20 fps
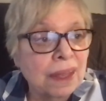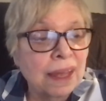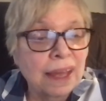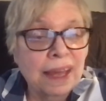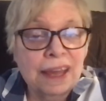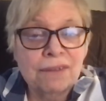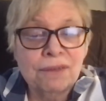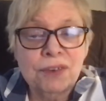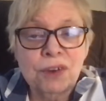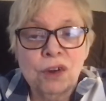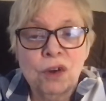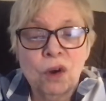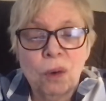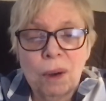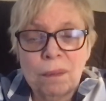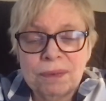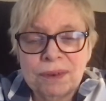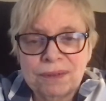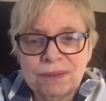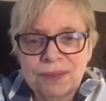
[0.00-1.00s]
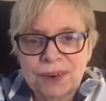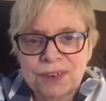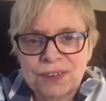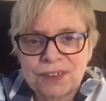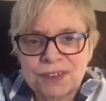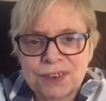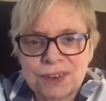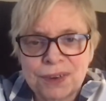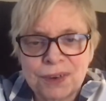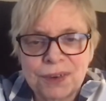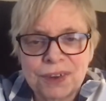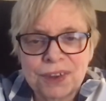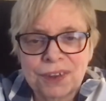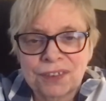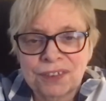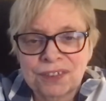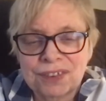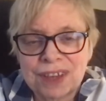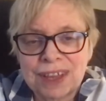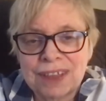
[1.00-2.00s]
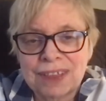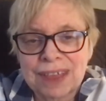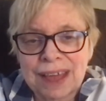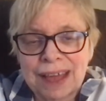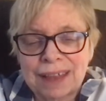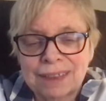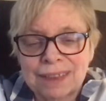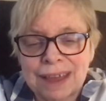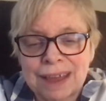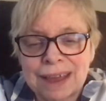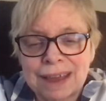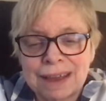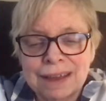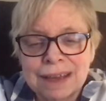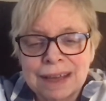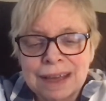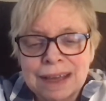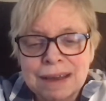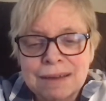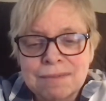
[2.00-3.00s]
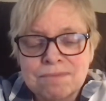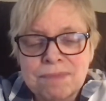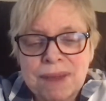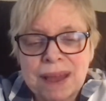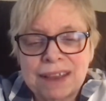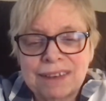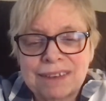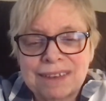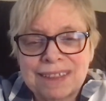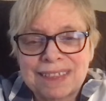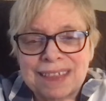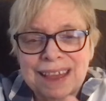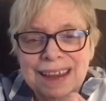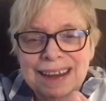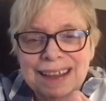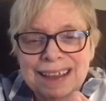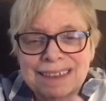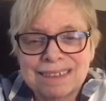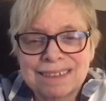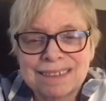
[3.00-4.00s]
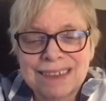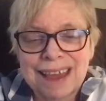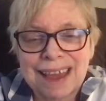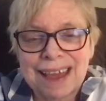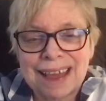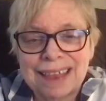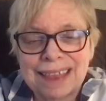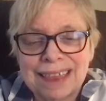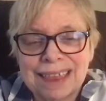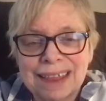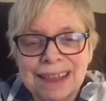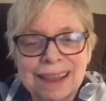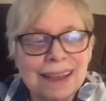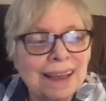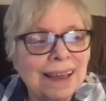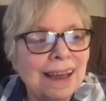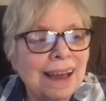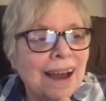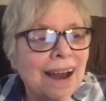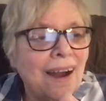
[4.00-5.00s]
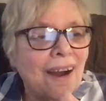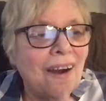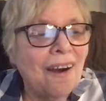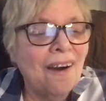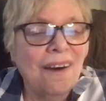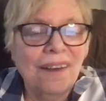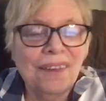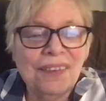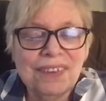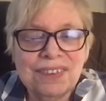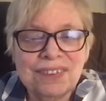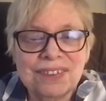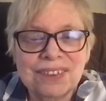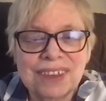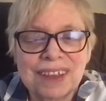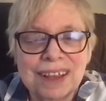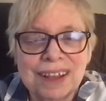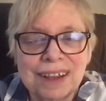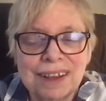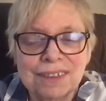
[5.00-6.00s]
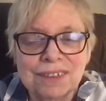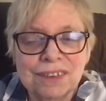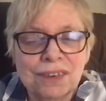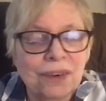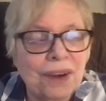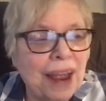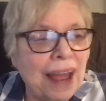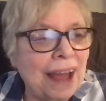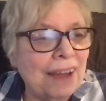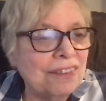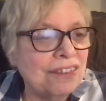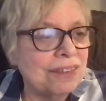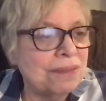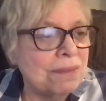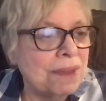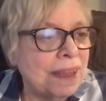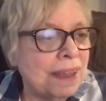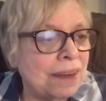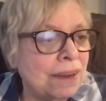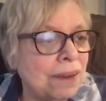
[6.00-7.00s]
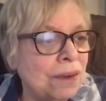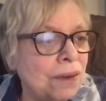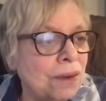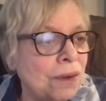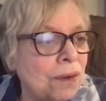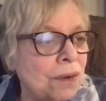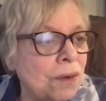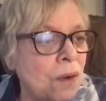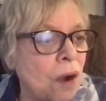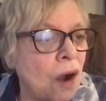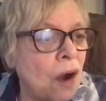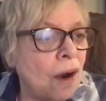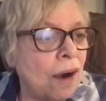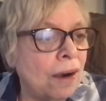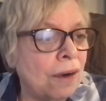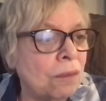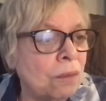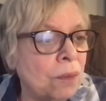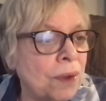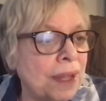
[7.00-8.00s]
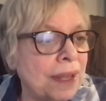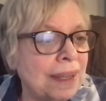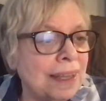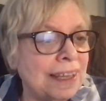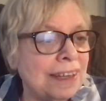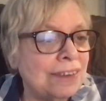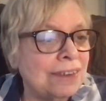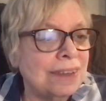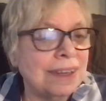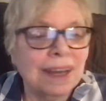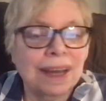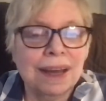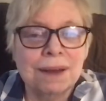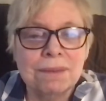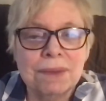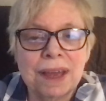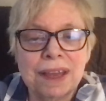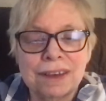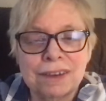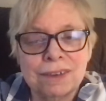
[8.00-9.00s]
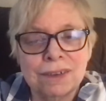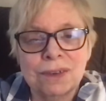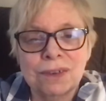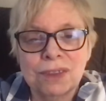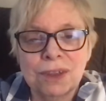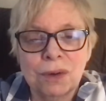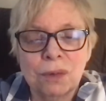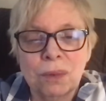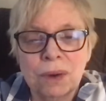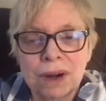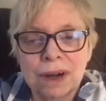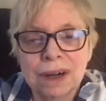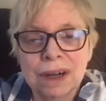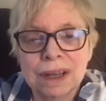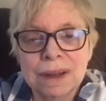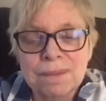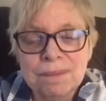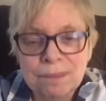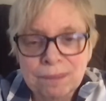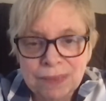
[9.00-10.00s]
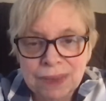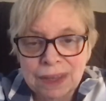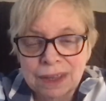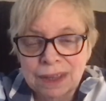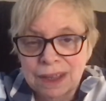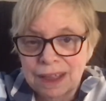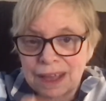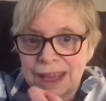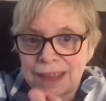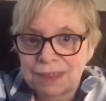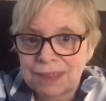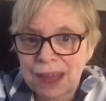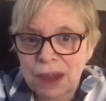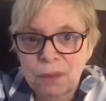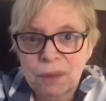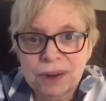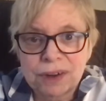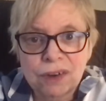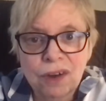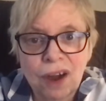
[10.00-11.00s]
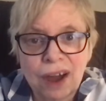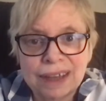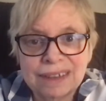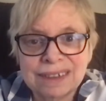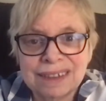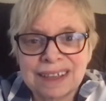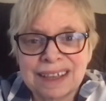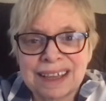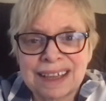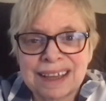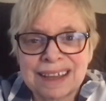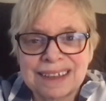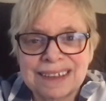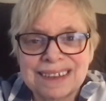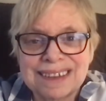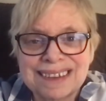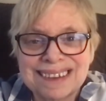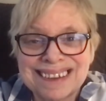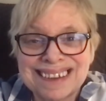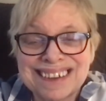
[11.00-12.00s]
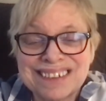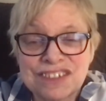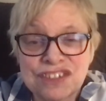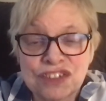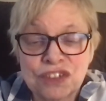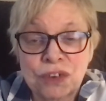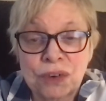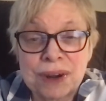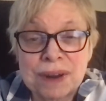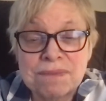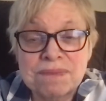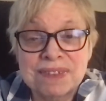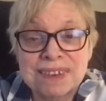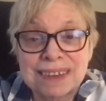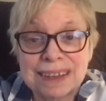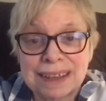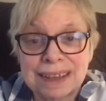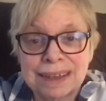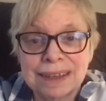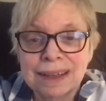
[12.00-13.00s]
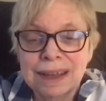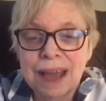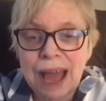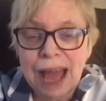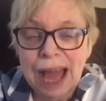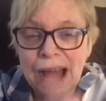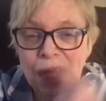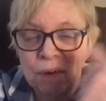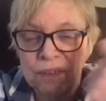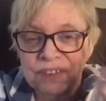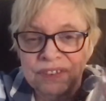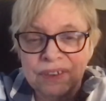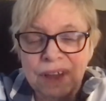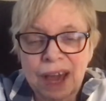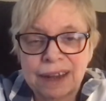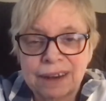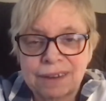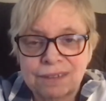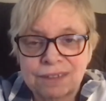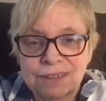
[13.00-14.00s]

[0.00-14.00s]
If you go up to verse 2, you'll see that they meant that it says, all the skilled craftsmen who are willing to come and do the work. It, they were not con- conscripted outside of